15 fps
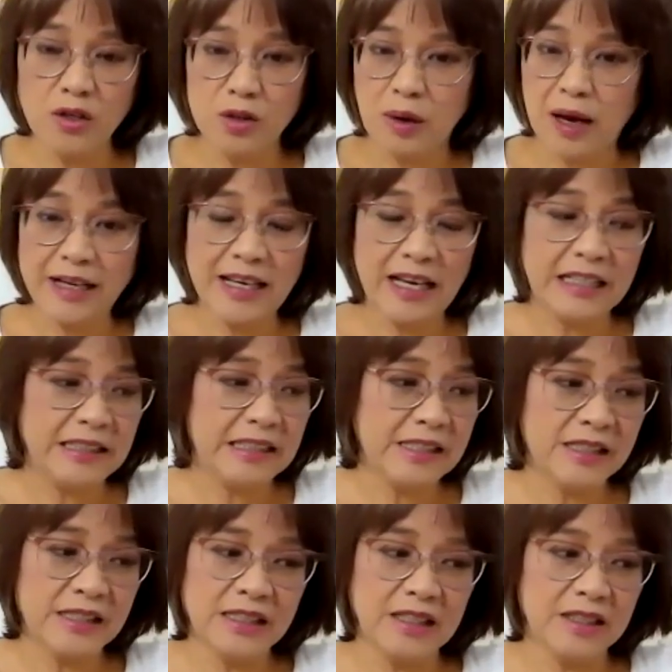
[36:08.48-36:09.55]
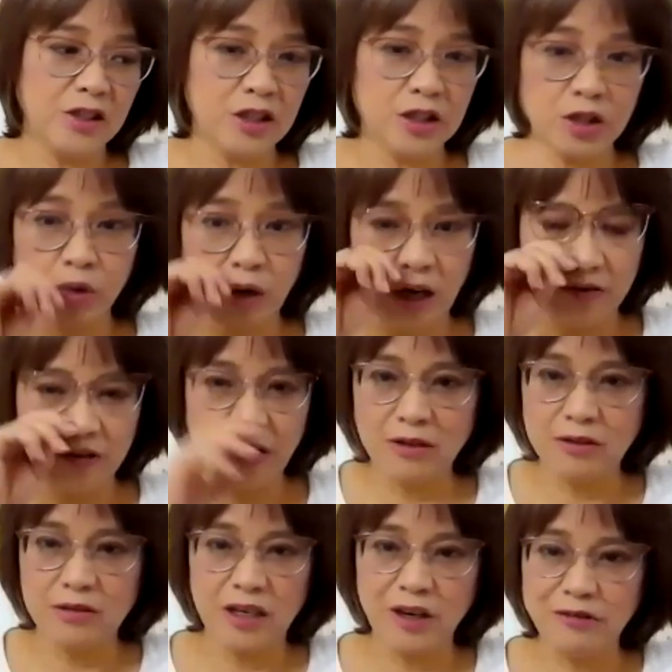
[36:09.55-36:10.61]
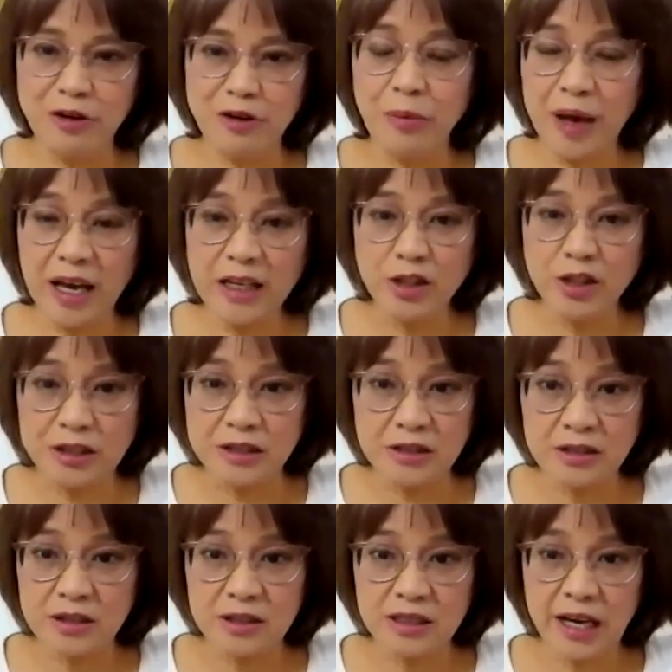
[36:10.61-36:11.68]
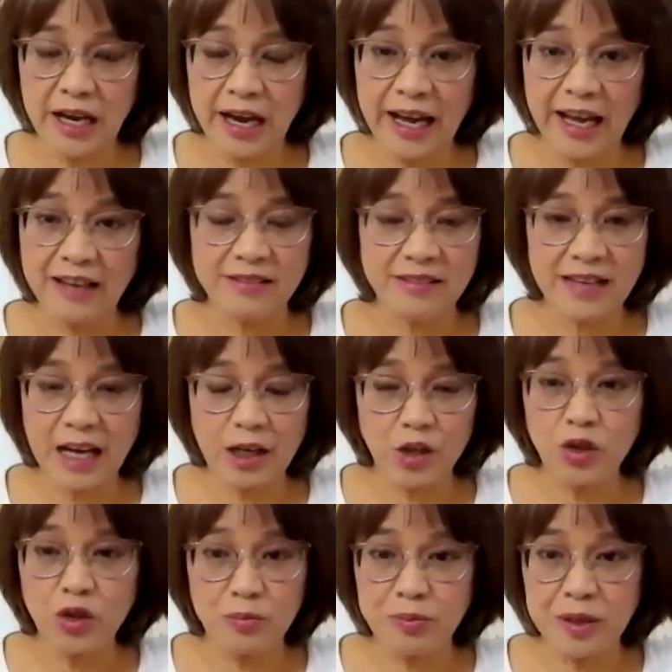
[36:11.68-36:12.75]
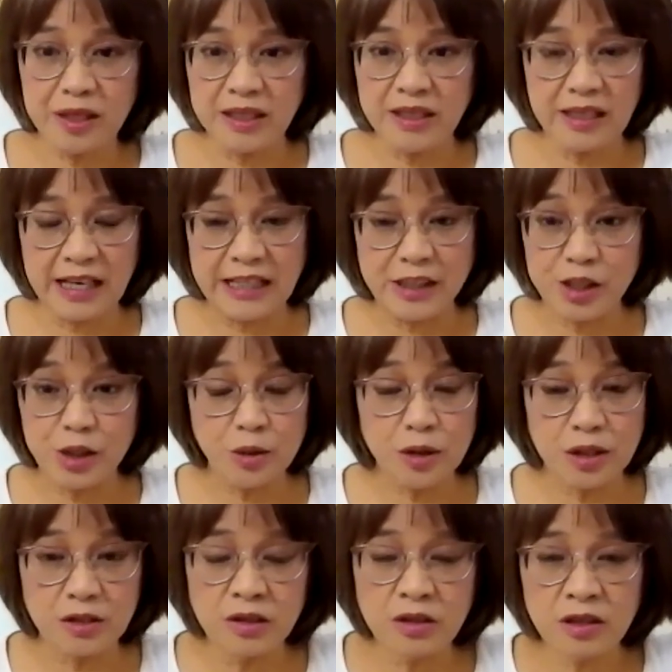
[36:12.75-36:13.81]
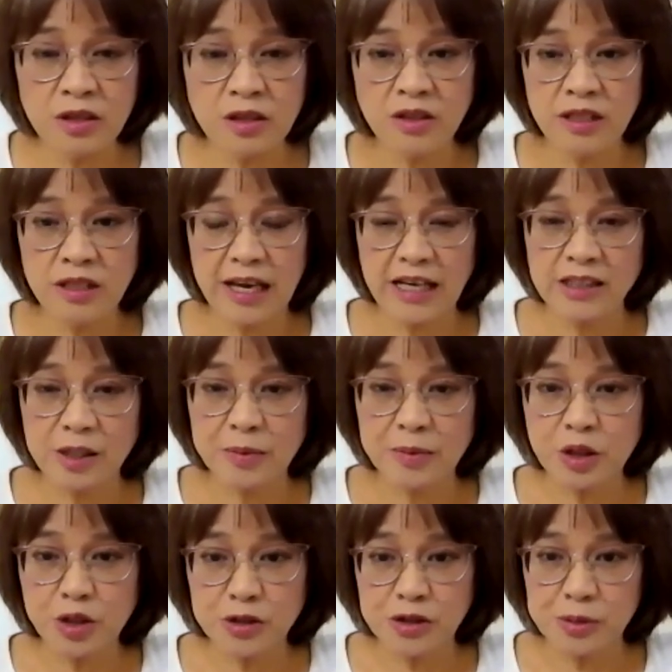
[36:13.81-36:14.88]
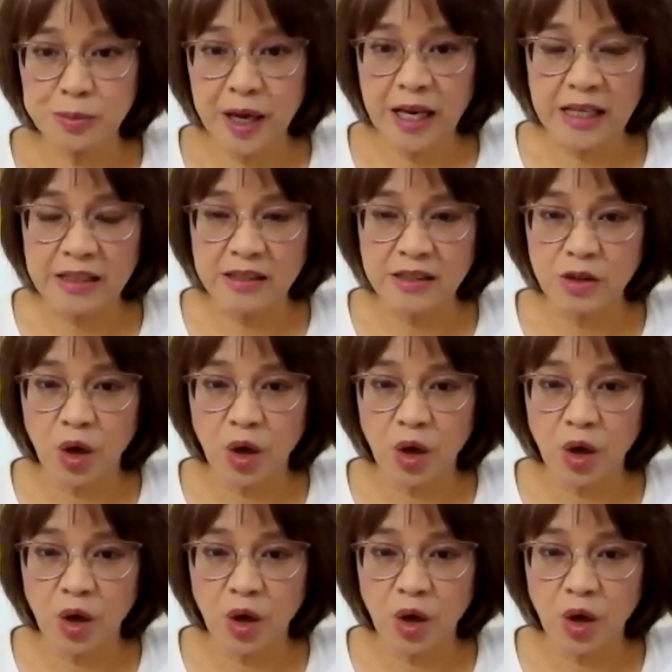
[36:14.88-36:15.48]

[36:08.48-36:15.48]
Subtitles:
So I can easily just crop out a few pages, and that could be a student exhibition space.